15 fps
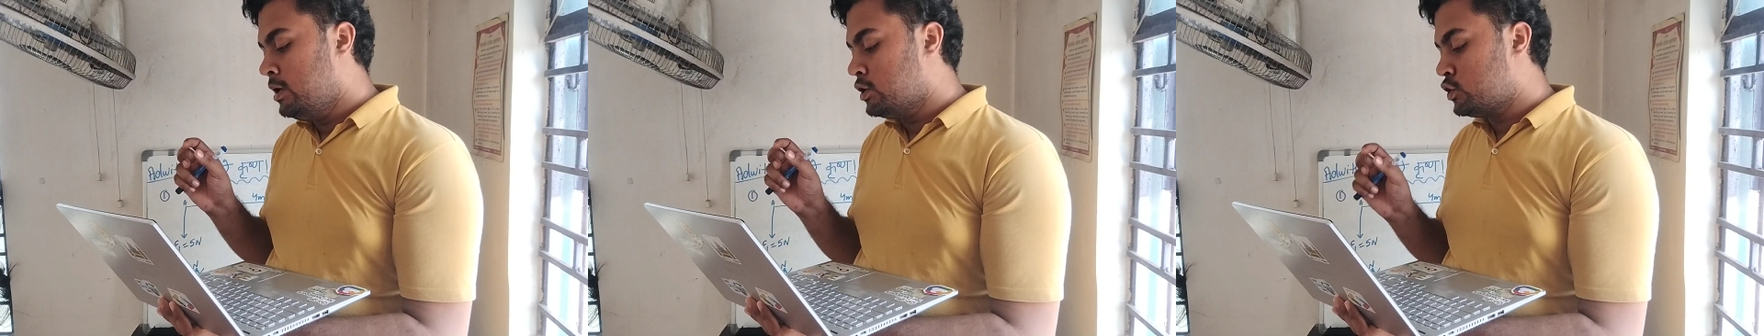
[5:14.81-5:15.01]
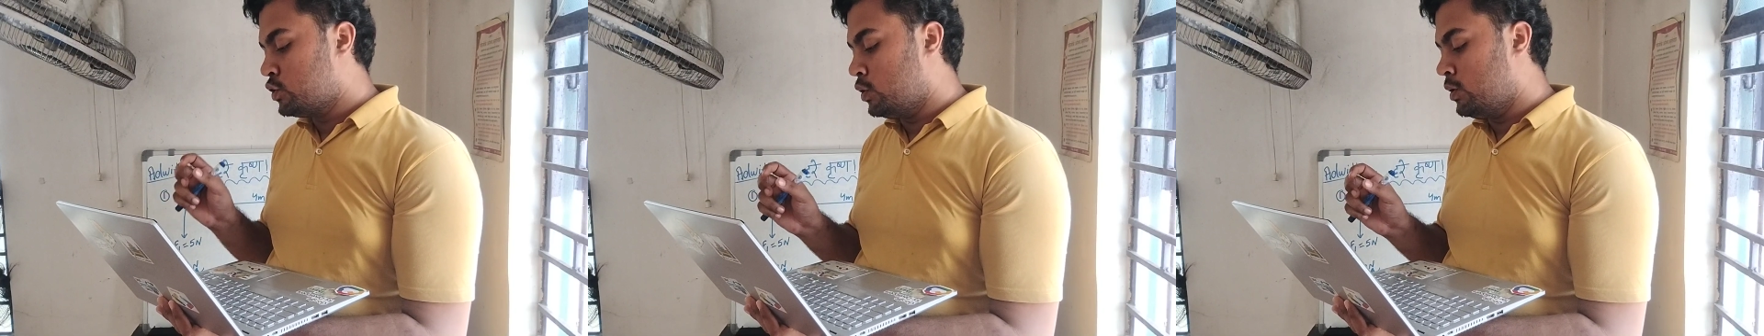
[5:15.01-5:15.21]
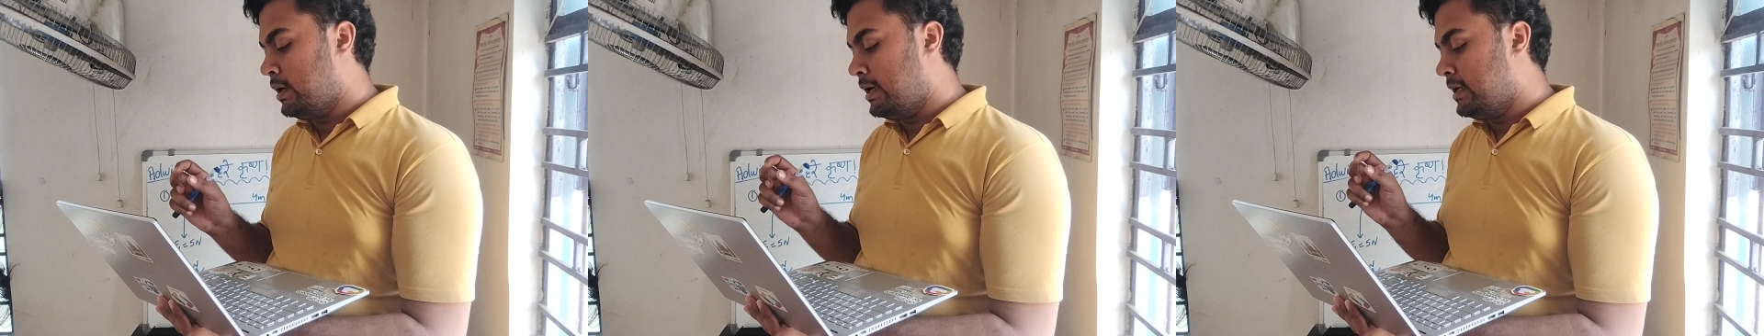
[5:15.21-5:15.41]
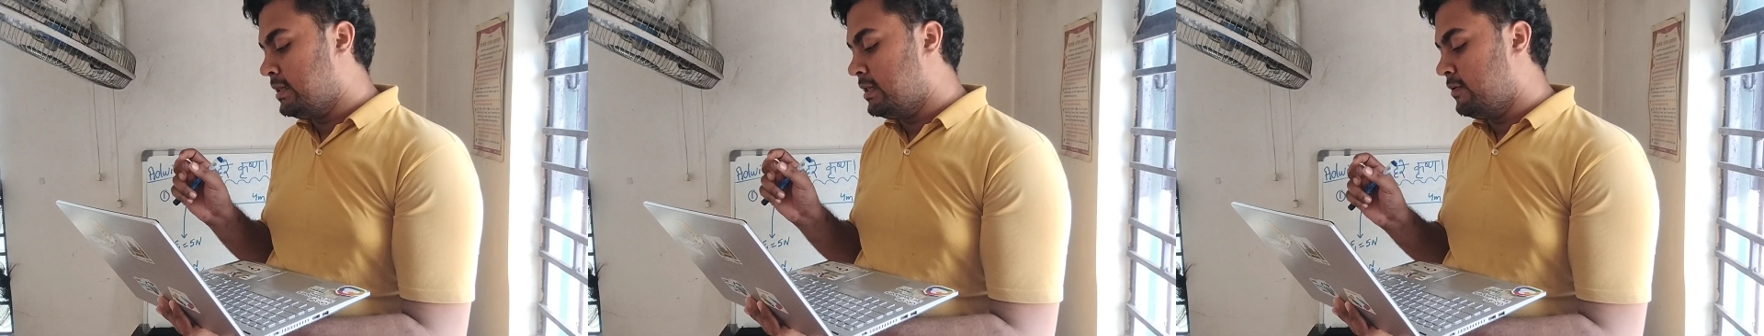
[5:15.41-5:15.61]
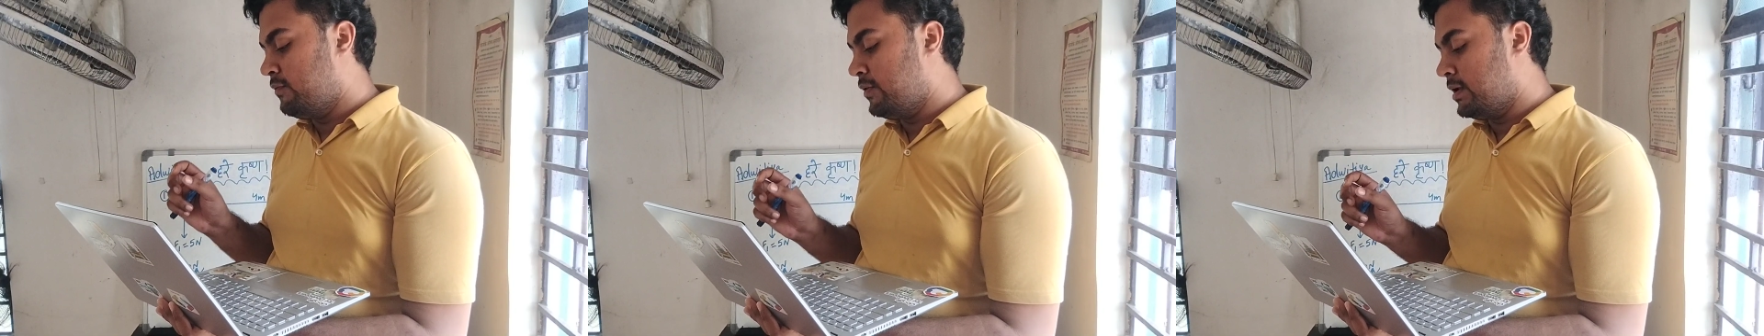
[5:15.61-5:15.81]
shown in
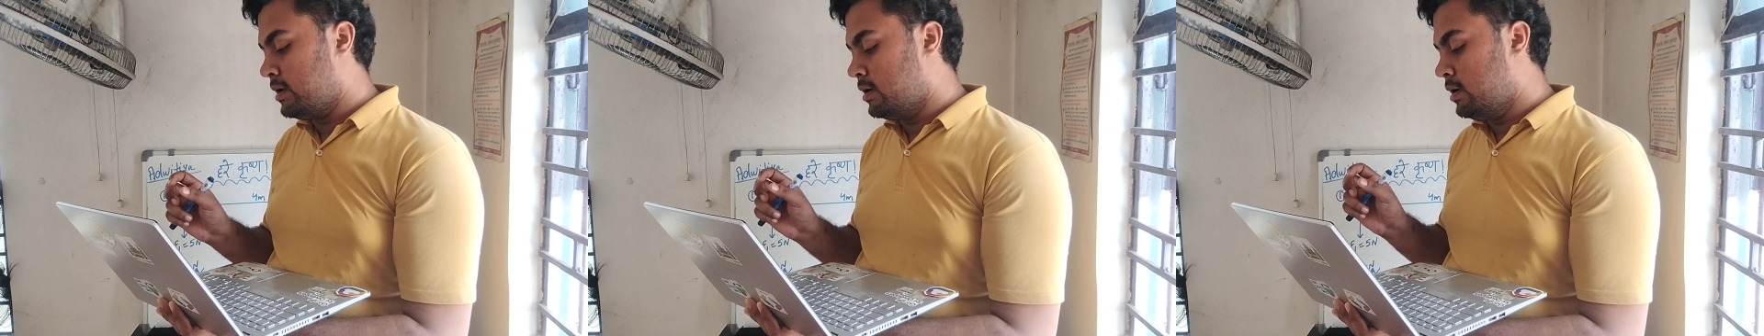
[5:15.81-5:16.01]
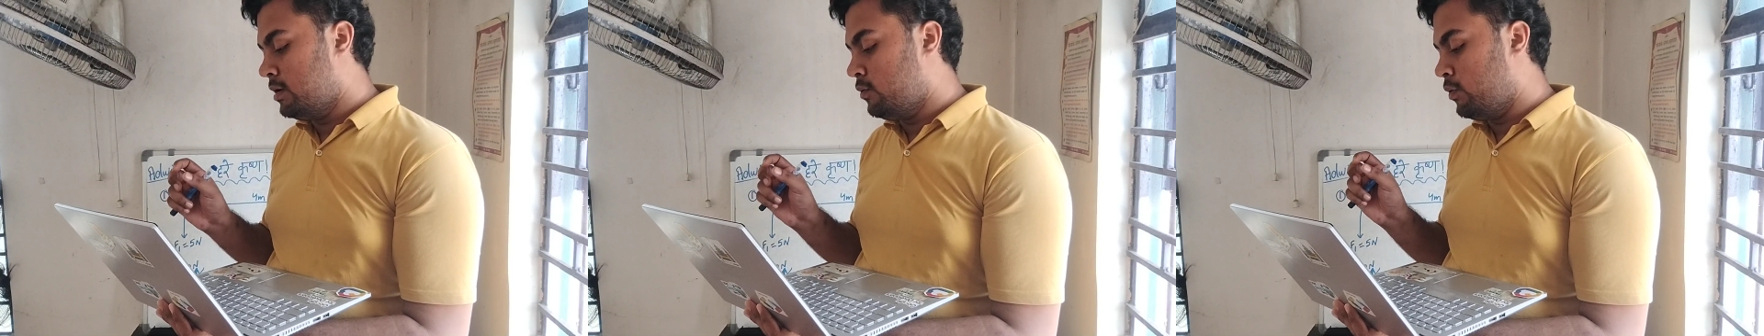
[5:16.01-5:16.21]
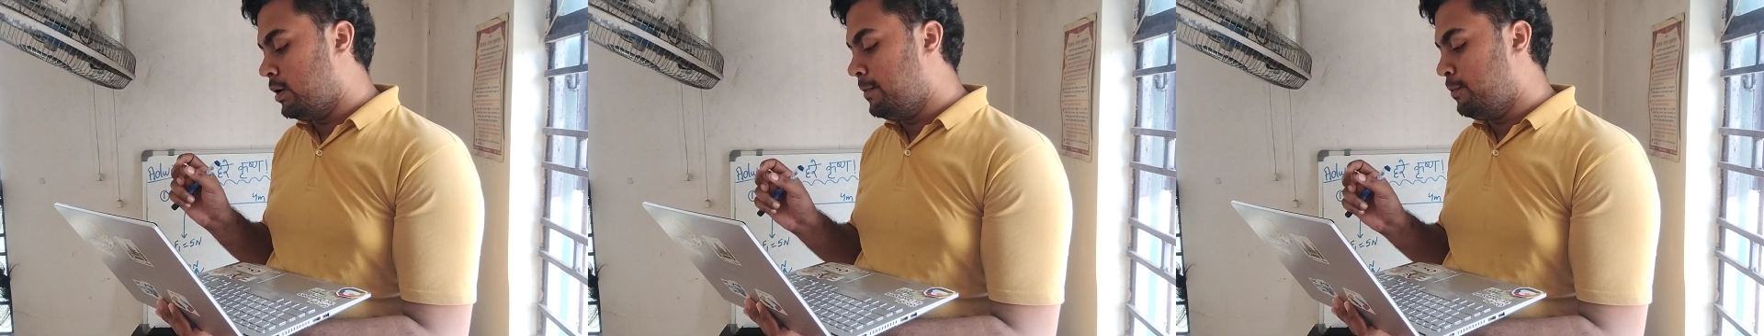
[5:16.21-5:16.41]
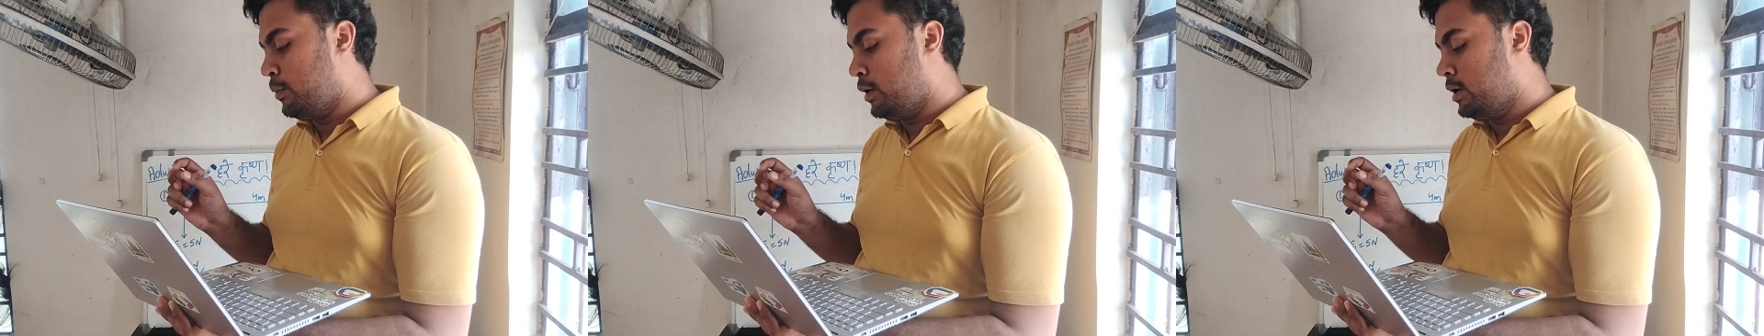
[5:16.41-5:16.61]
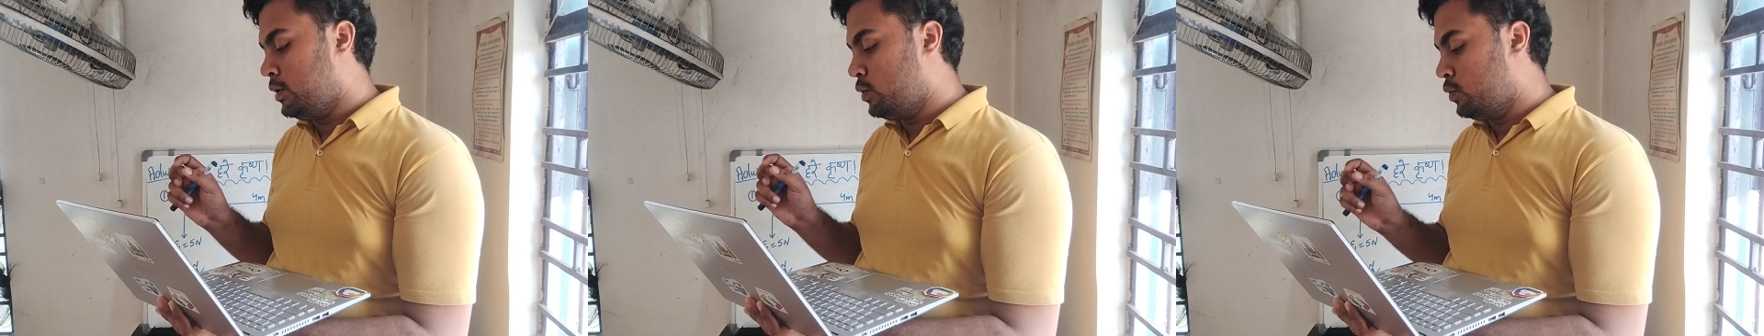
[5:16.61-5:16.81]
the figure
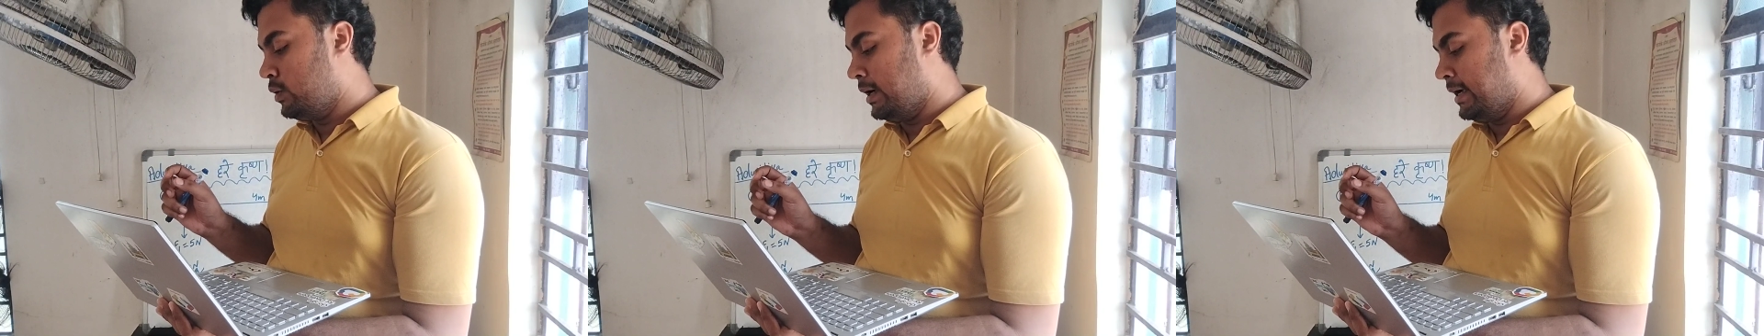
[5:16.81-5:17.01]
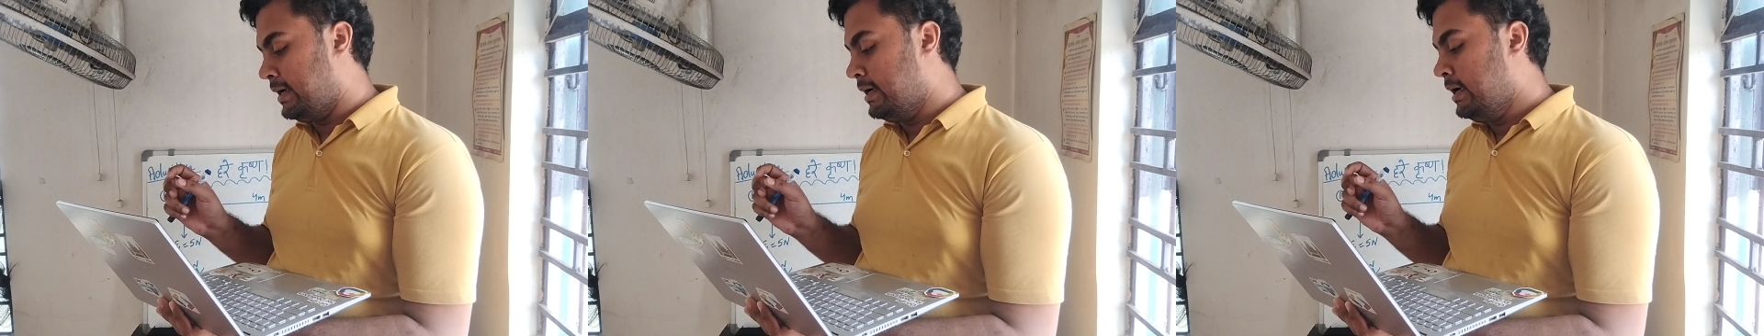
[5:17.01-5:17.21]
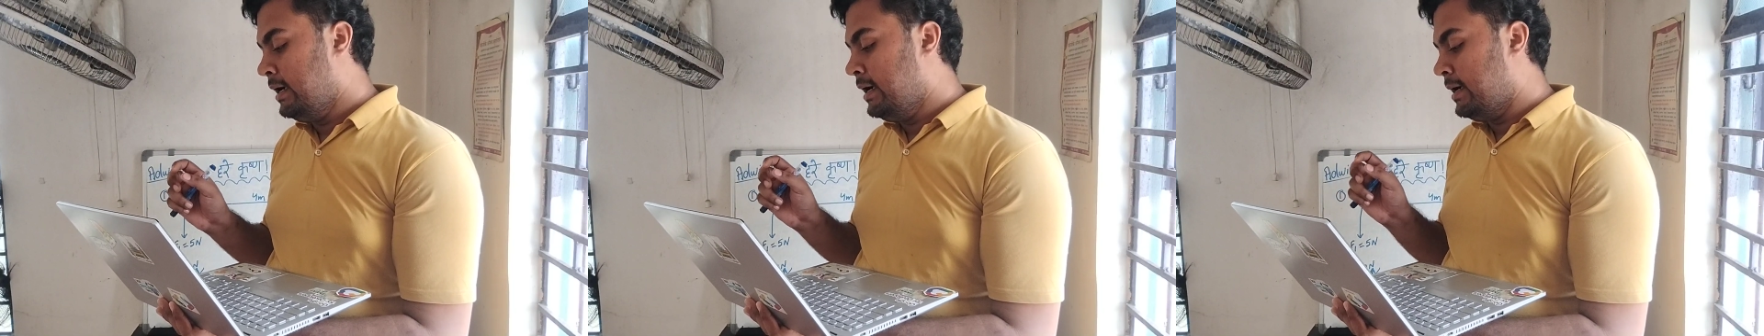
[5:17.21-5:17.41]
1.29.